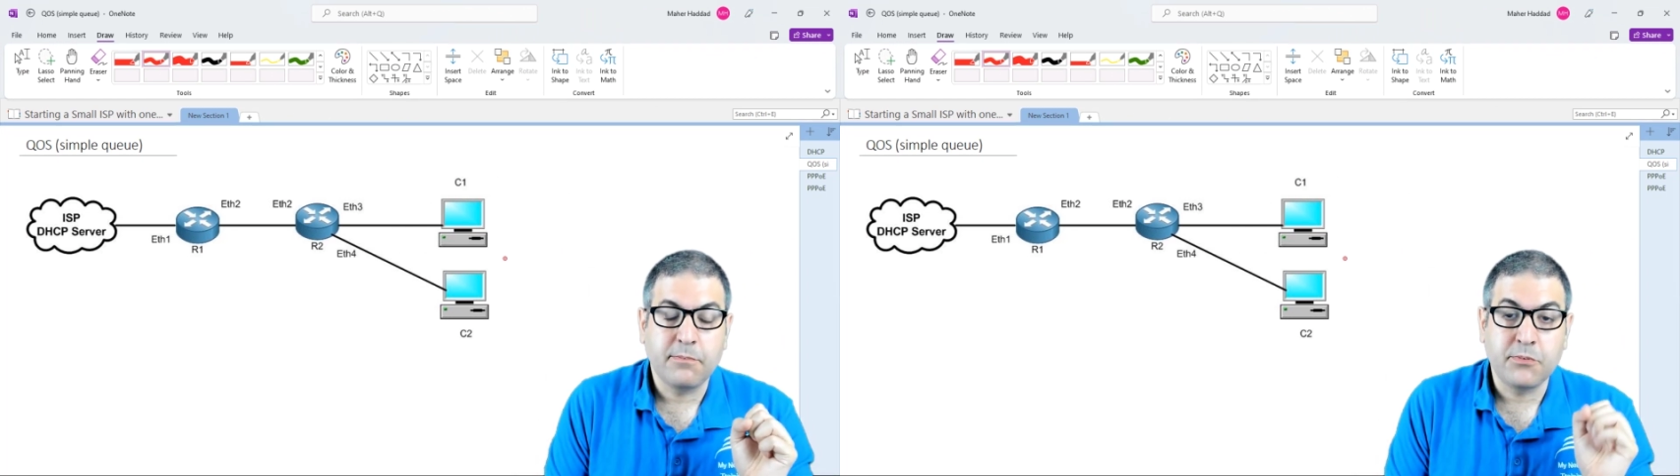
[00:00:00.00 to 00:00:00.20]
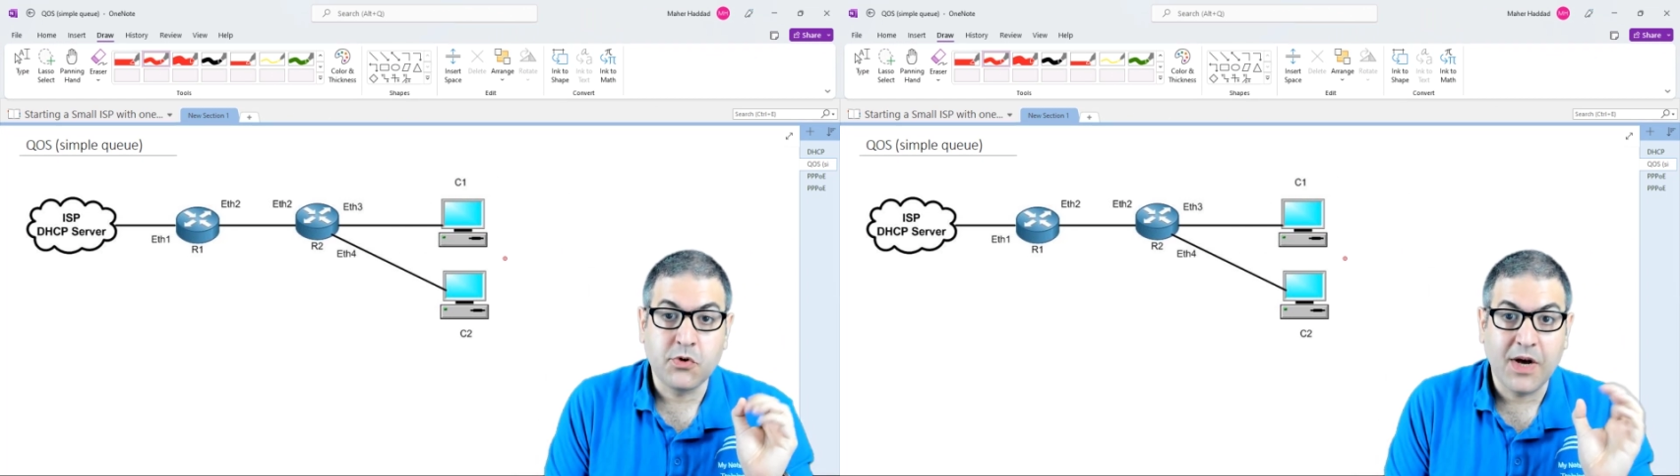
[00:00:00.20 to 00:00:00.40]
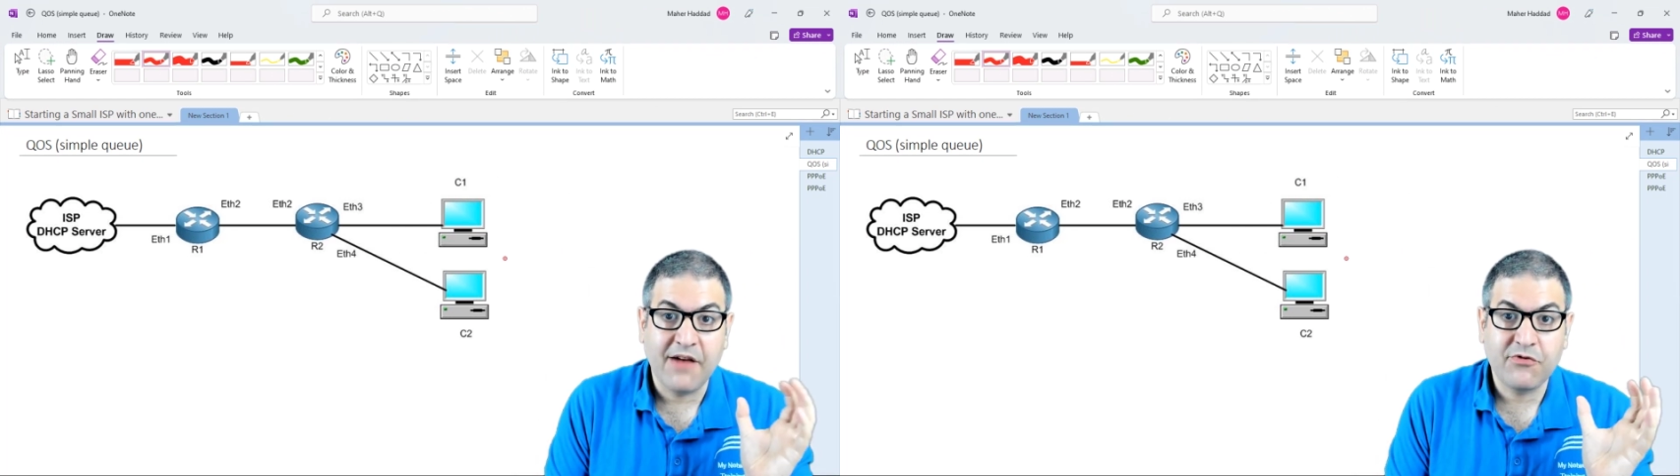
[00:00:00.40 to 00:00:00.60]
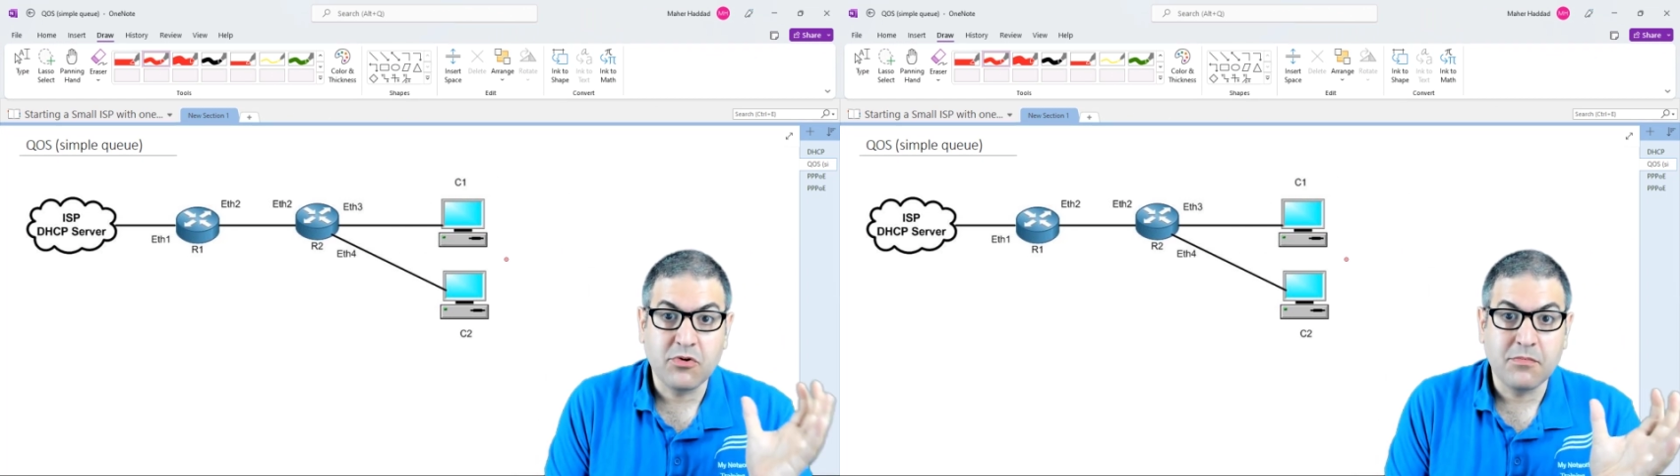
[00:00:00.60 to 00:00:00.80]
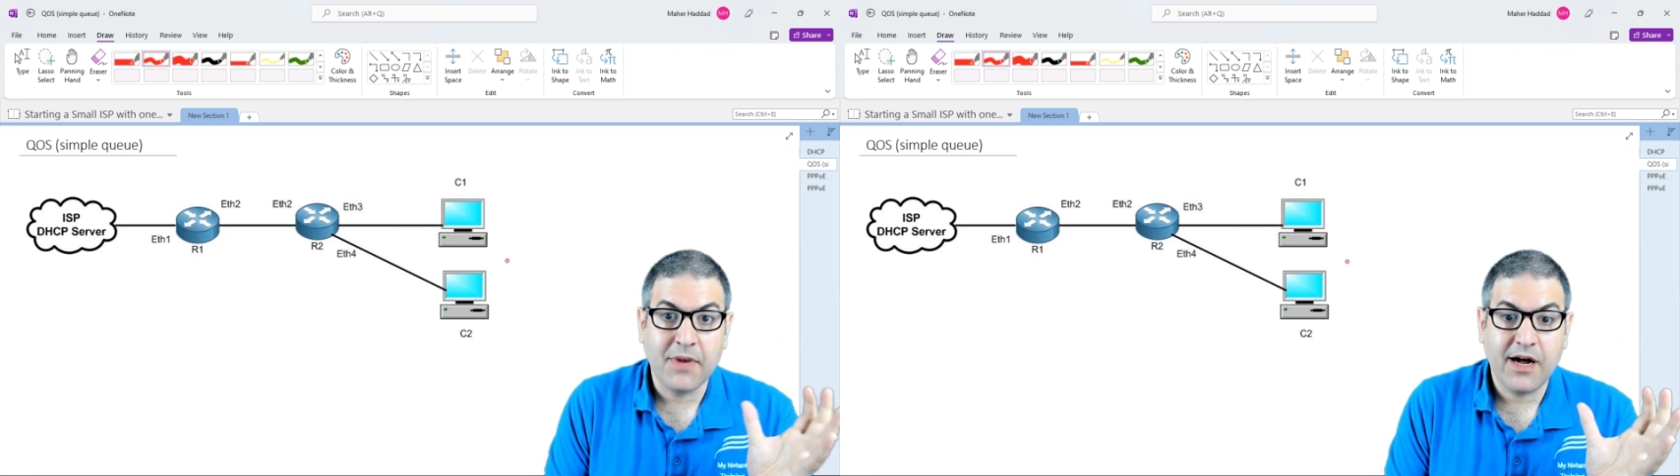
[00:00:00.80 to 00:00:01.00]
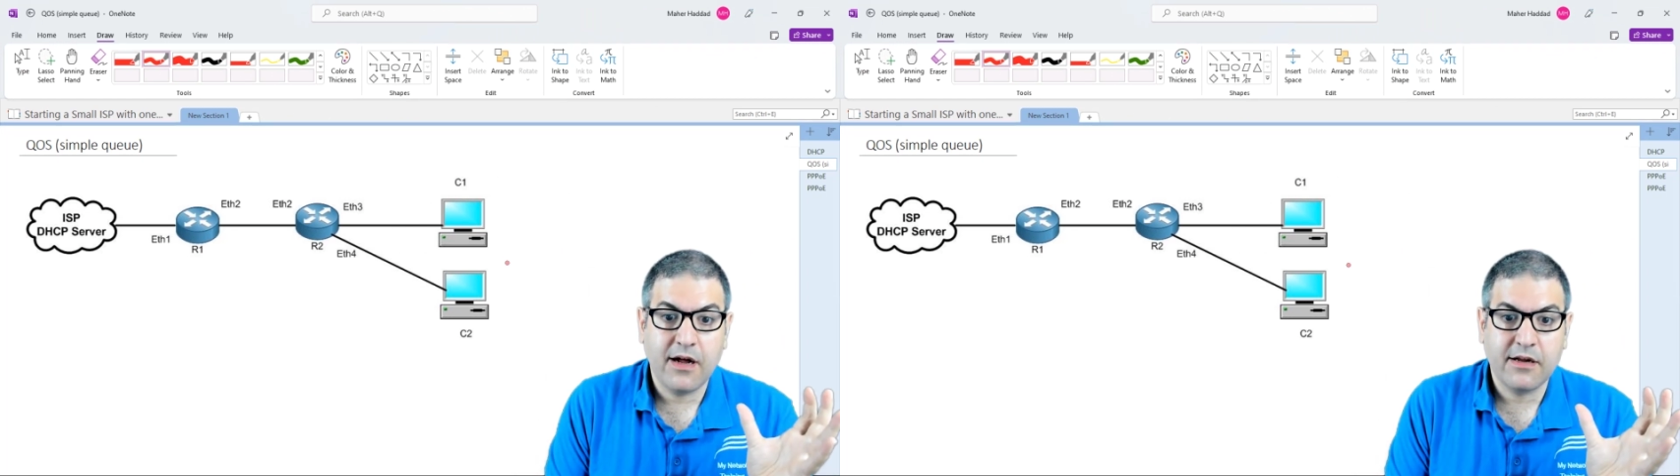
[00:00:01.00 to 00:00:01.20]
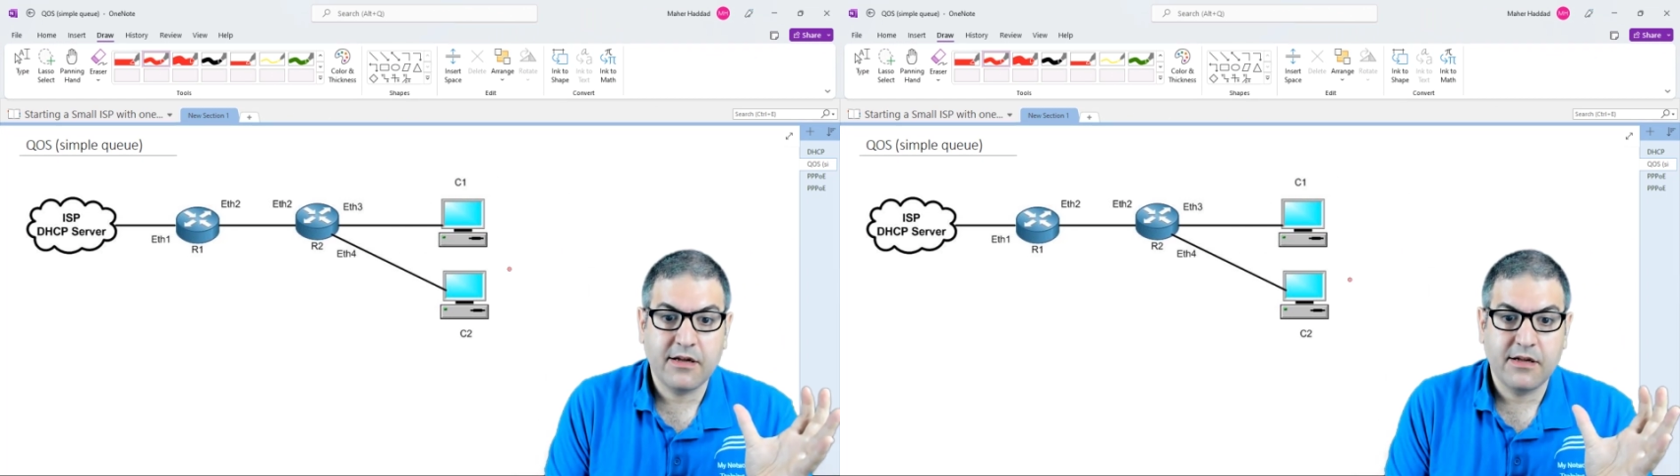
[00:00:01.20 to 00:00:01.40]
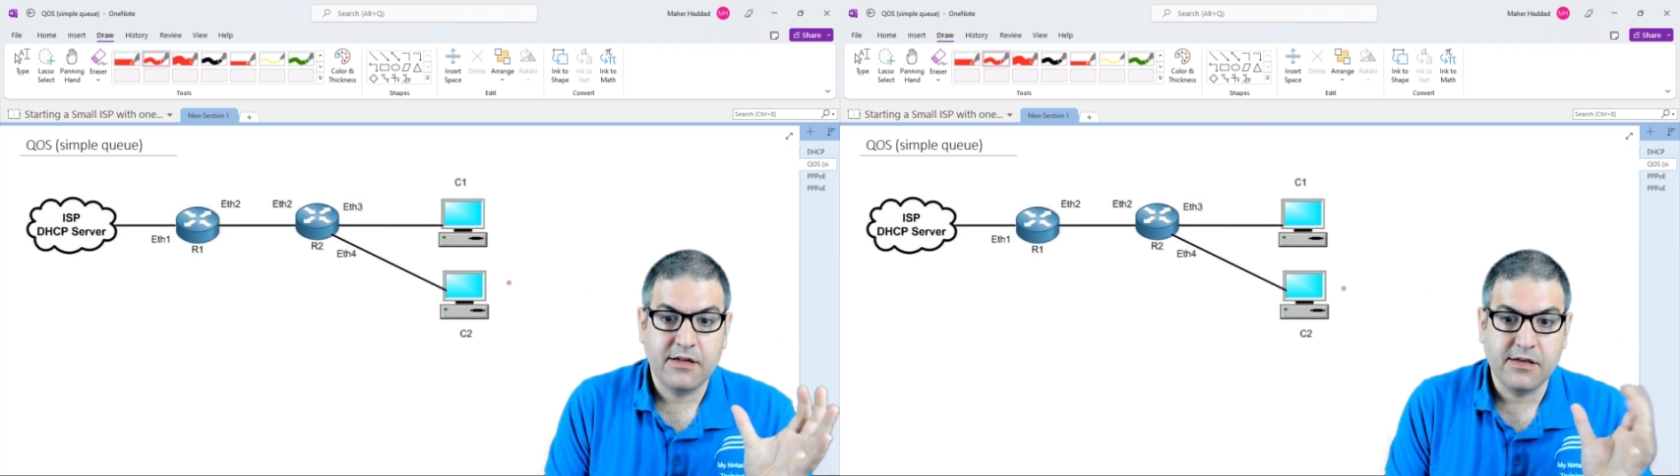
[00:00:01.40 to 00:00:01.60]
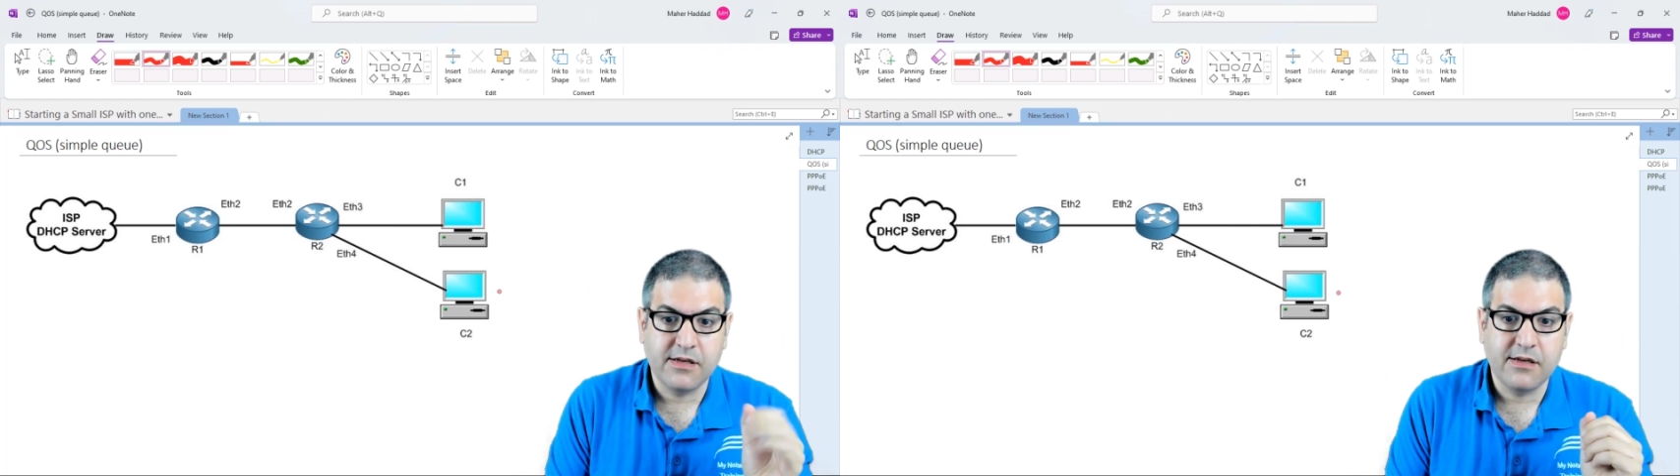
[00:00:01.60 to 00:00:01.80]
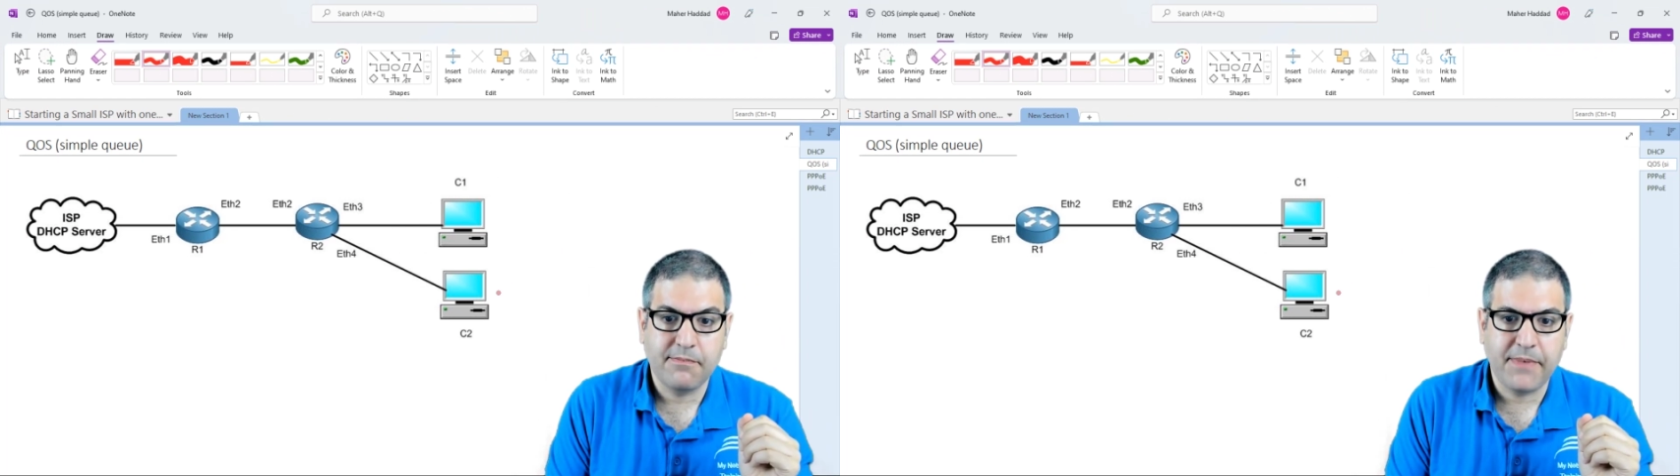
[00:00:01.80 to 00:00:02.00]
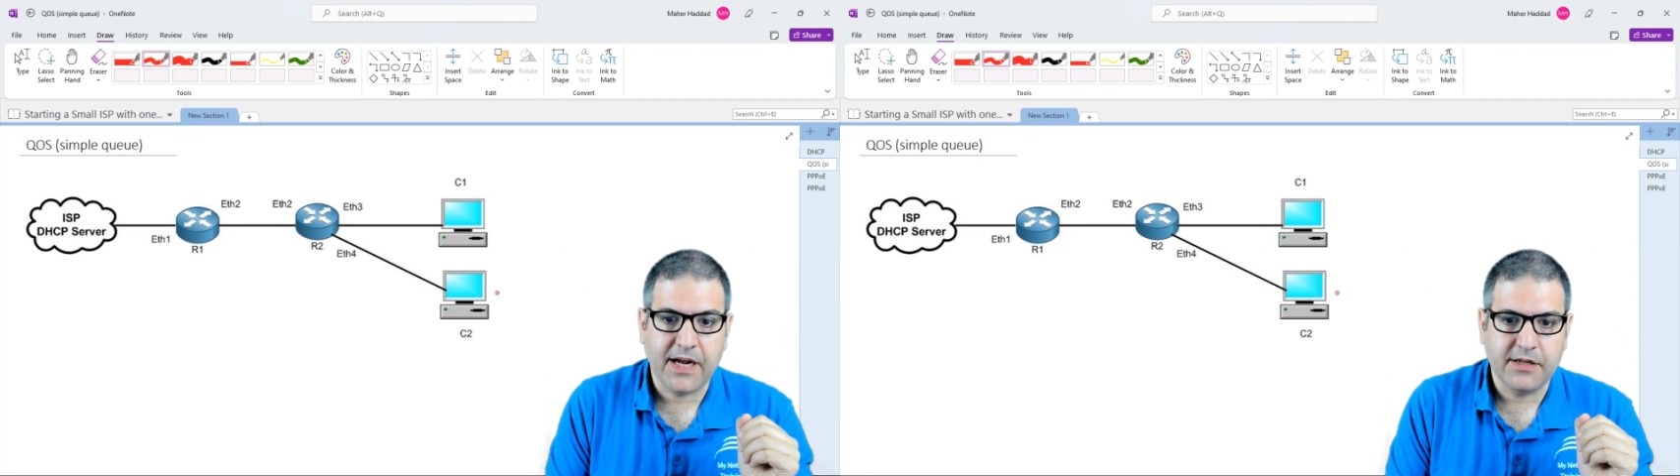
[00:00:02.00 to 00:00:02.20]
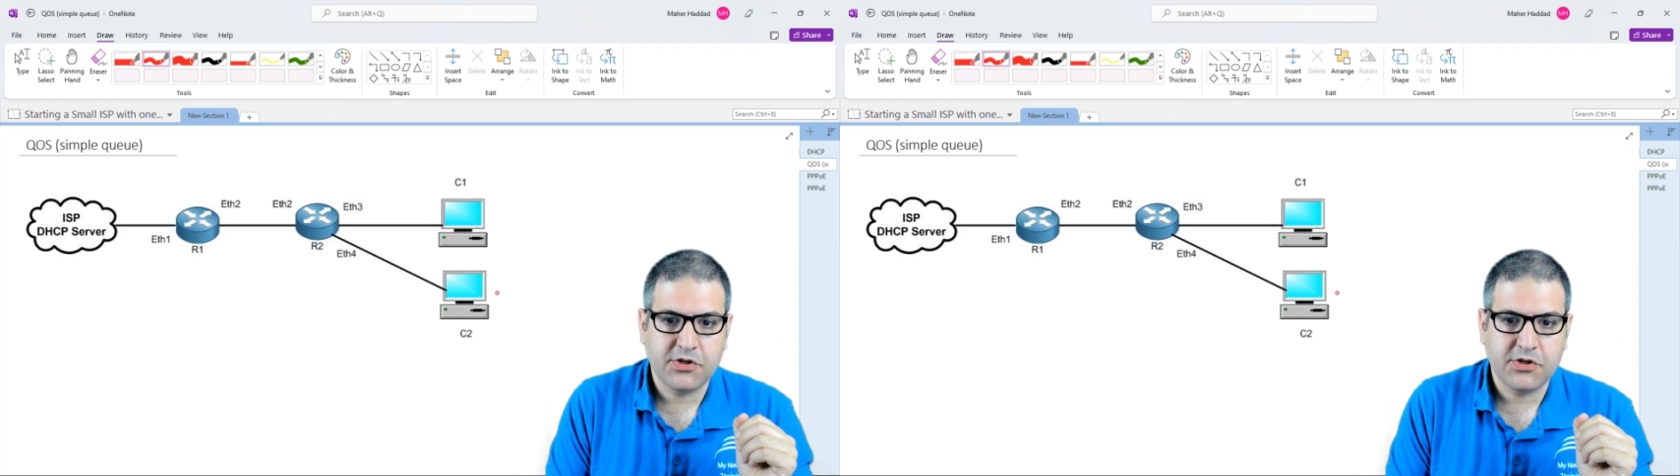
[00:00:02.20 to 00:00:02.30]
you have to mark the packet.